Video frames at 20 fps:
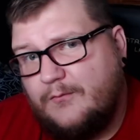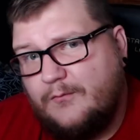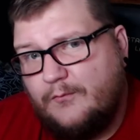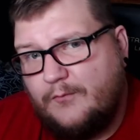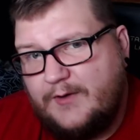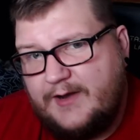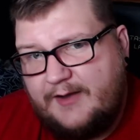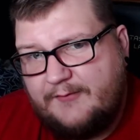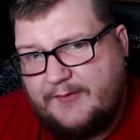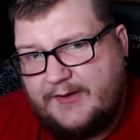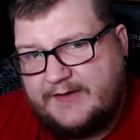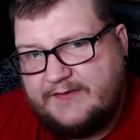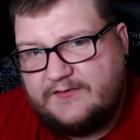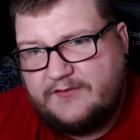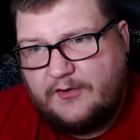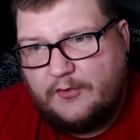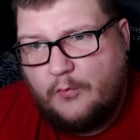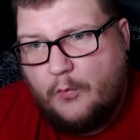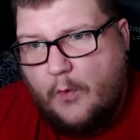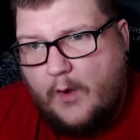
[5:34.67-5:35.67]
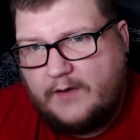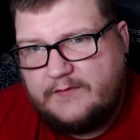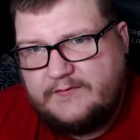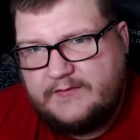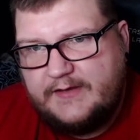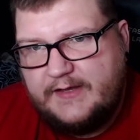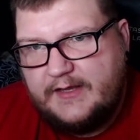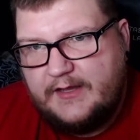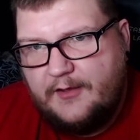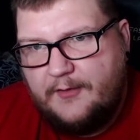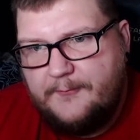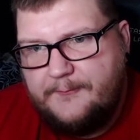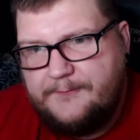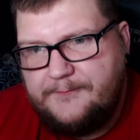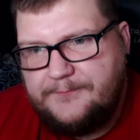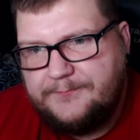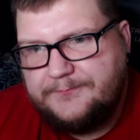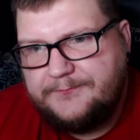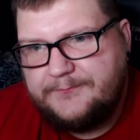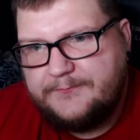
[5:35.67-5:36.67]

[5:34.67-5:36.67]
whenever I started watching him,